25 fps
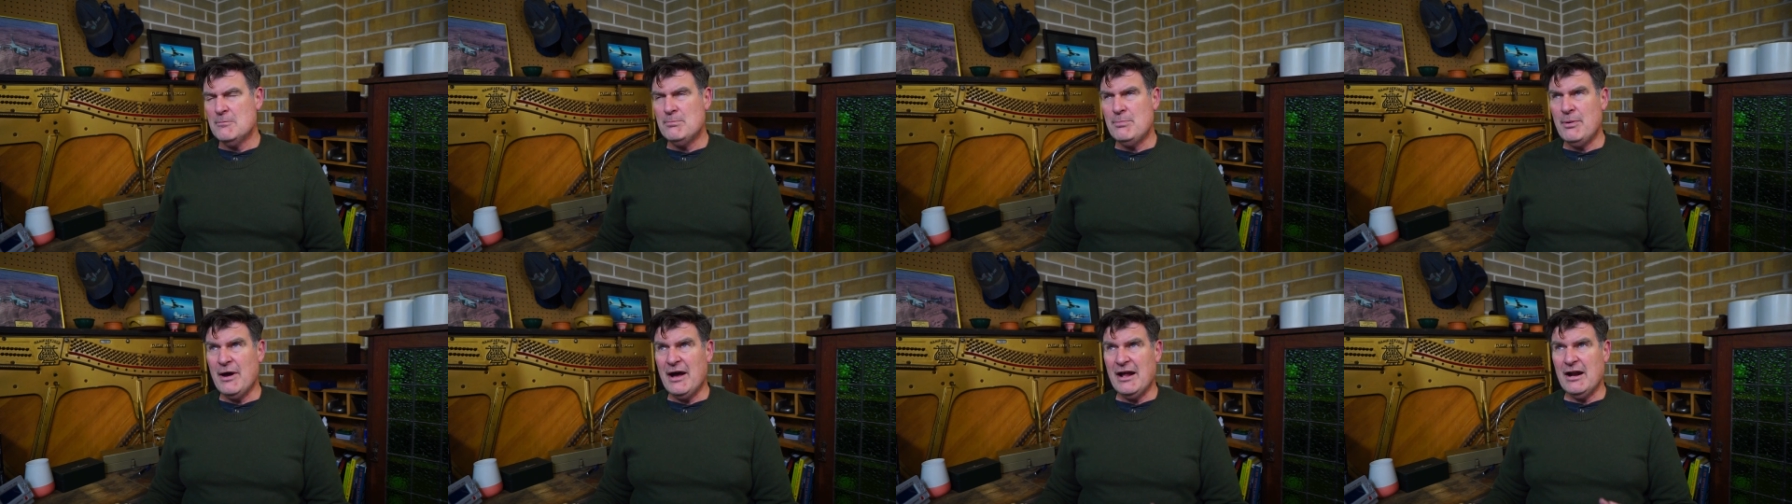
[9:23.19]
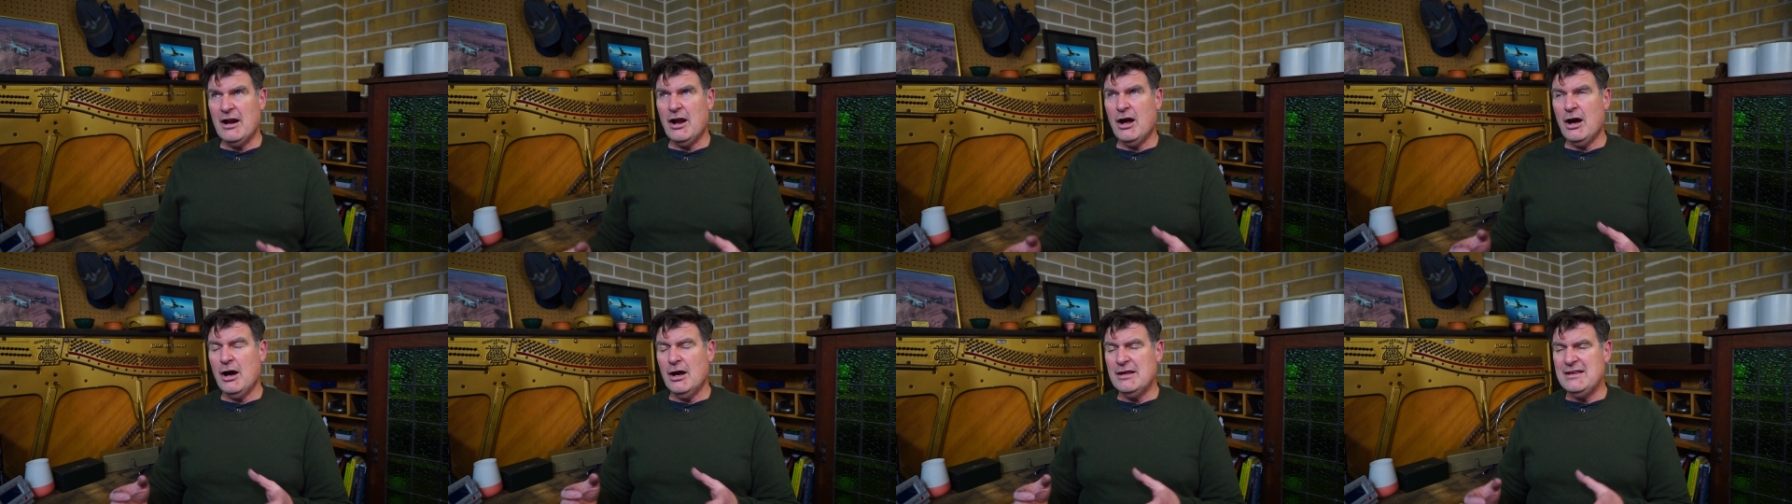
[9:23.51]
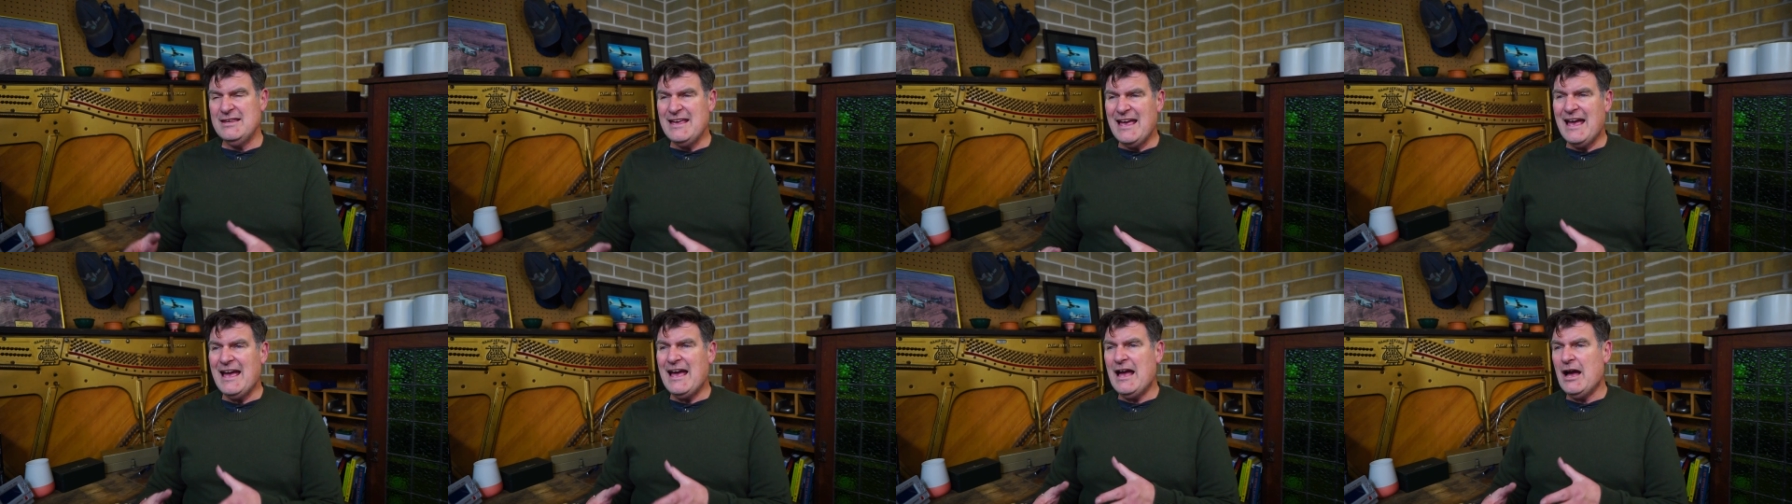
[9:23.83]
But
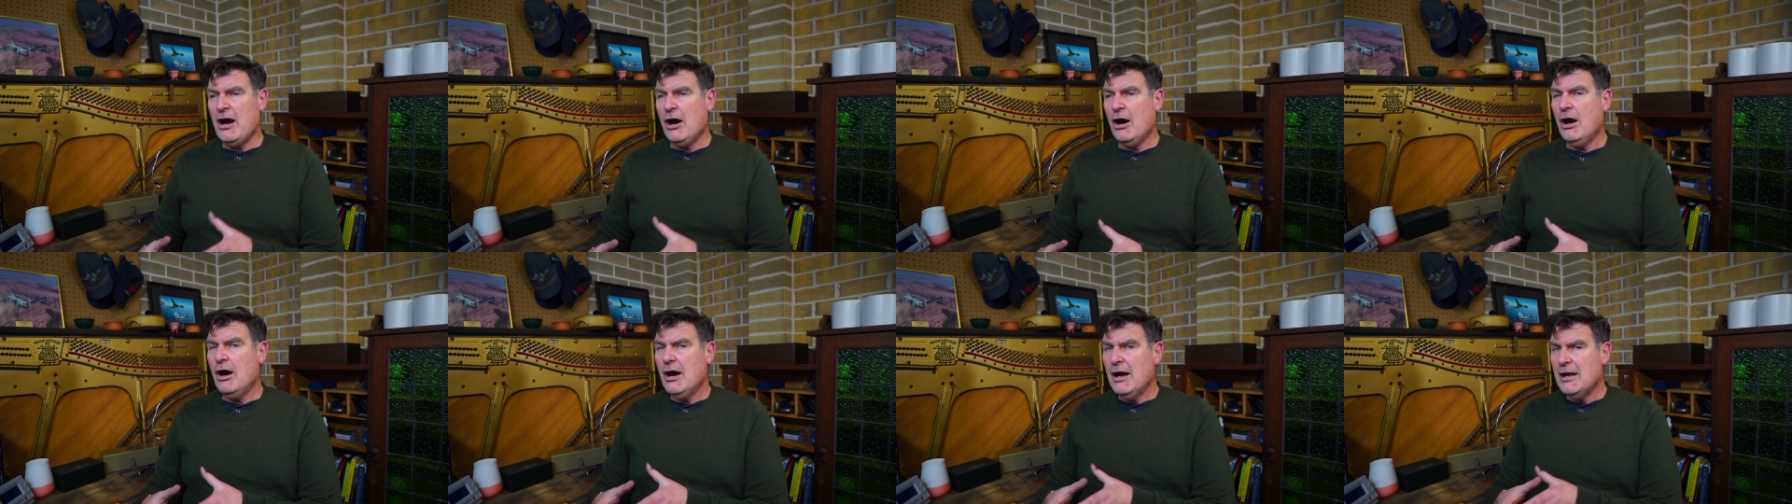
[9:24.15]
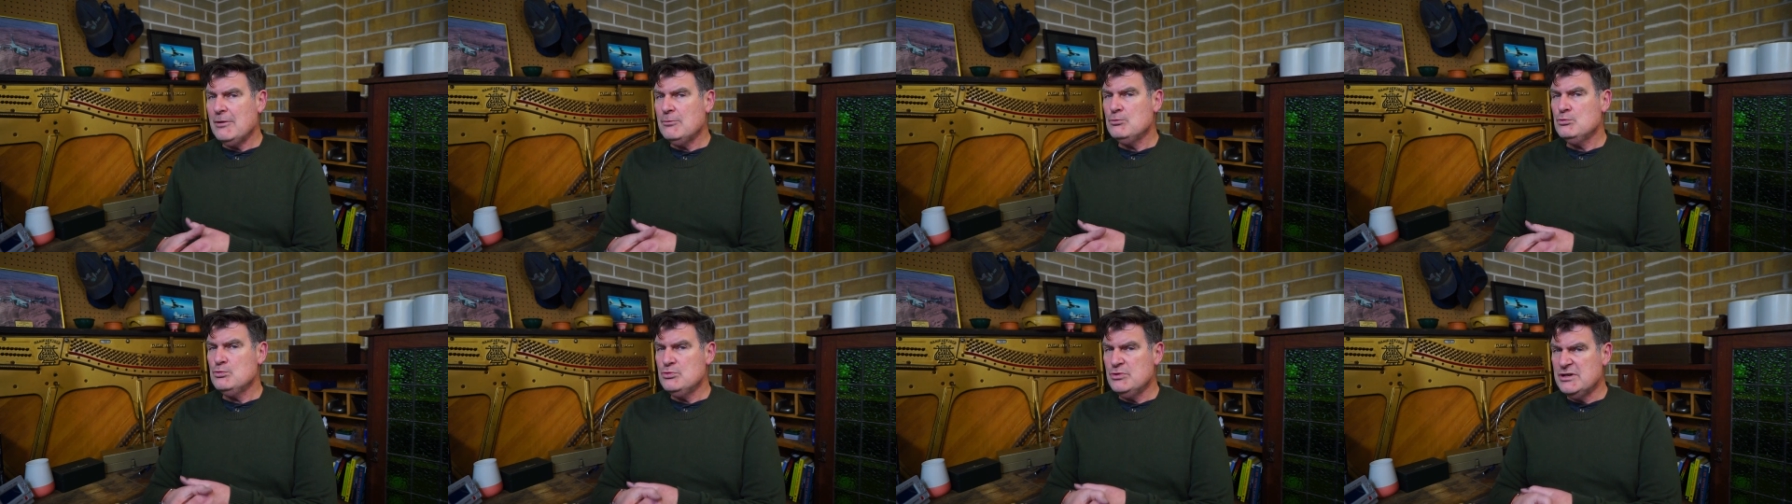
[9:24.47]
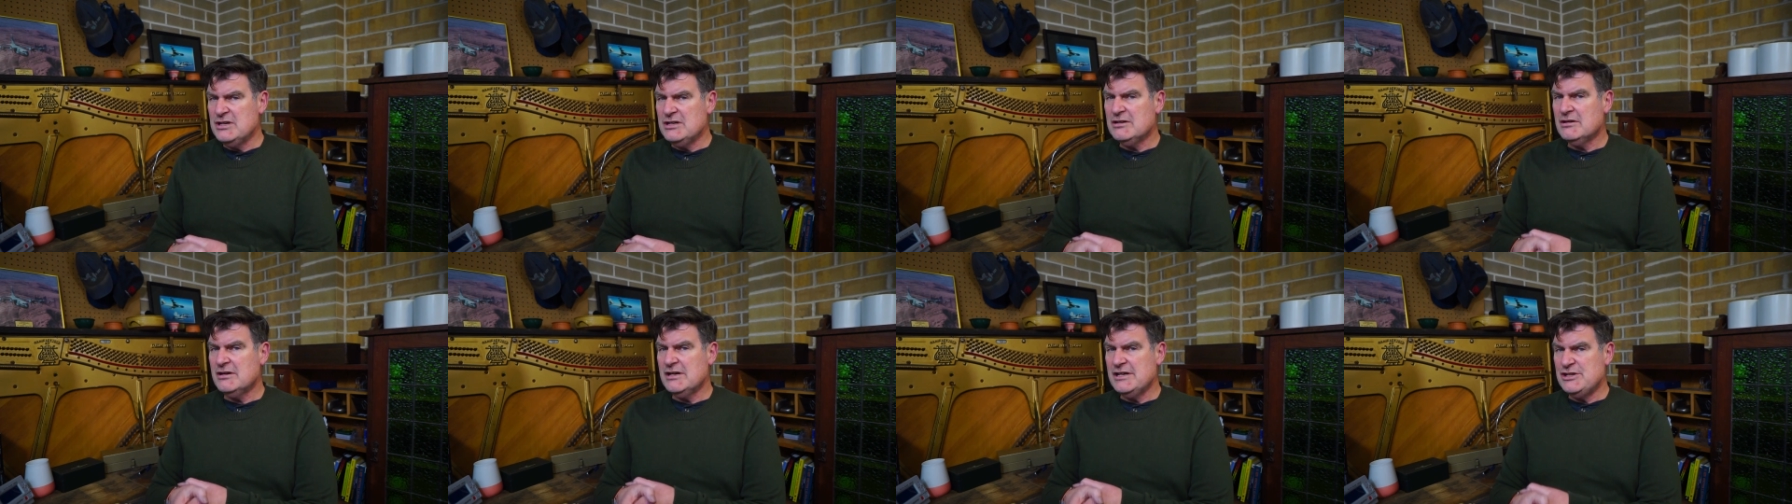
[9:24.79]
yeah, I
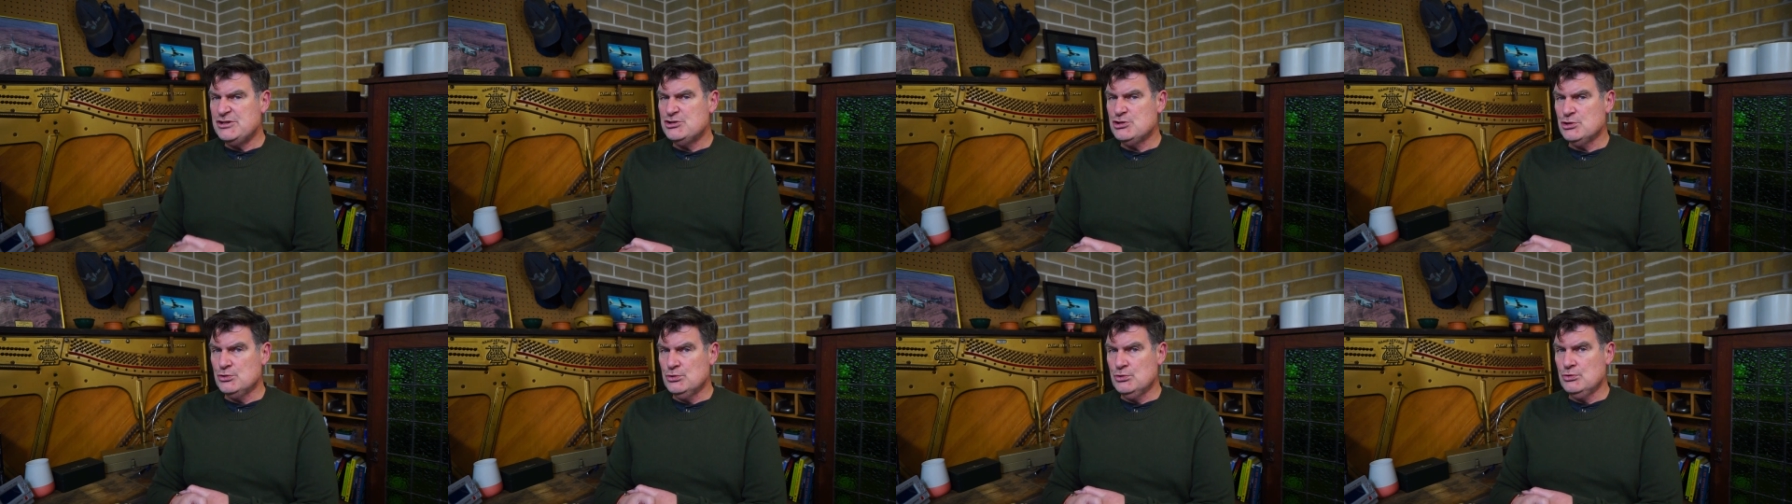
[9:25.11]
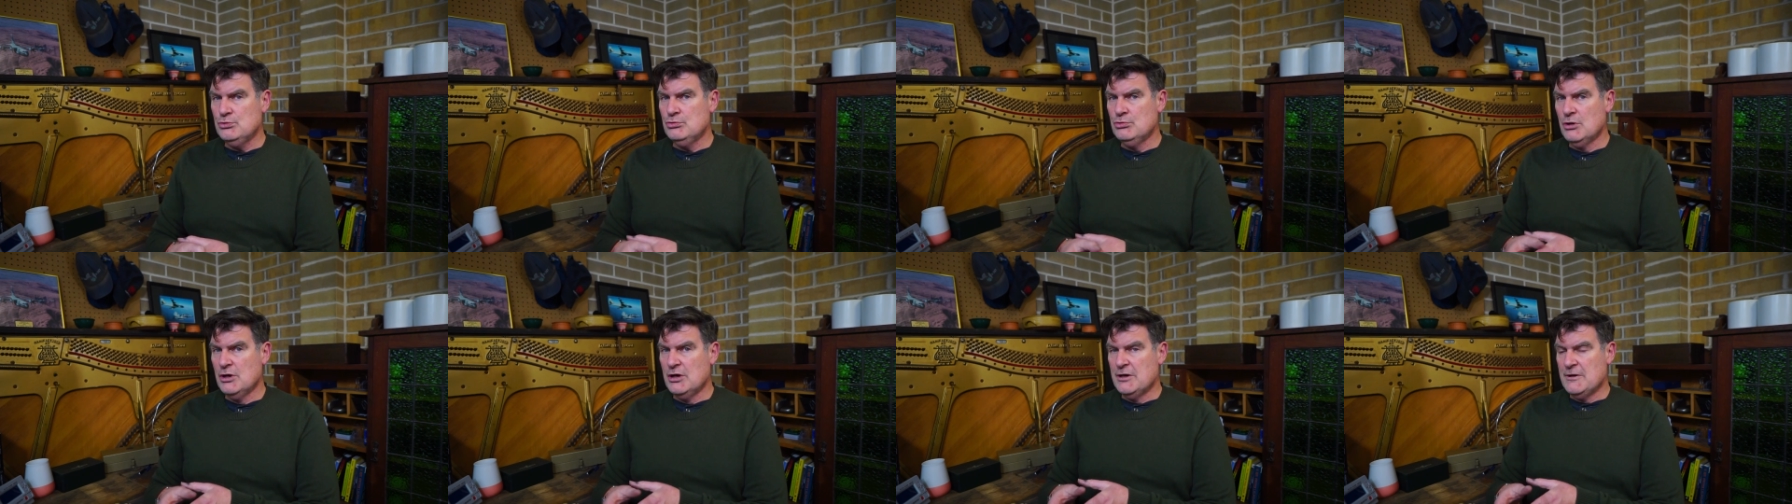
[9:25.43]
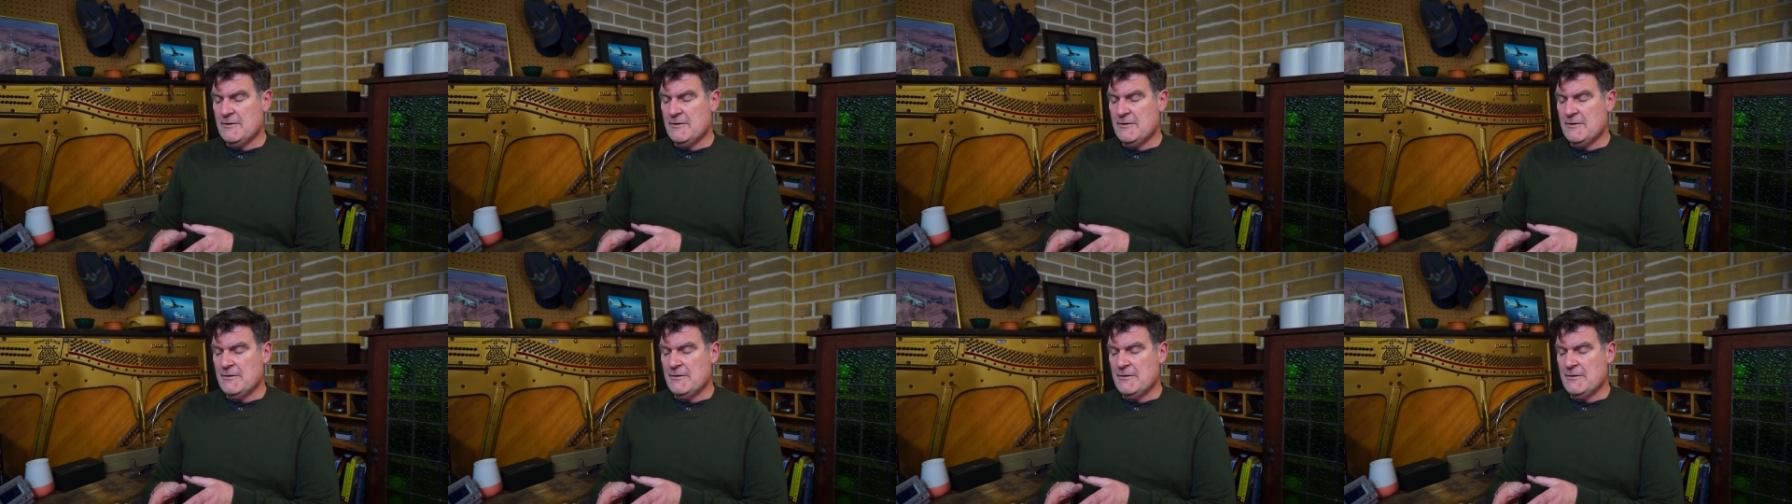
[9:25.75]
really do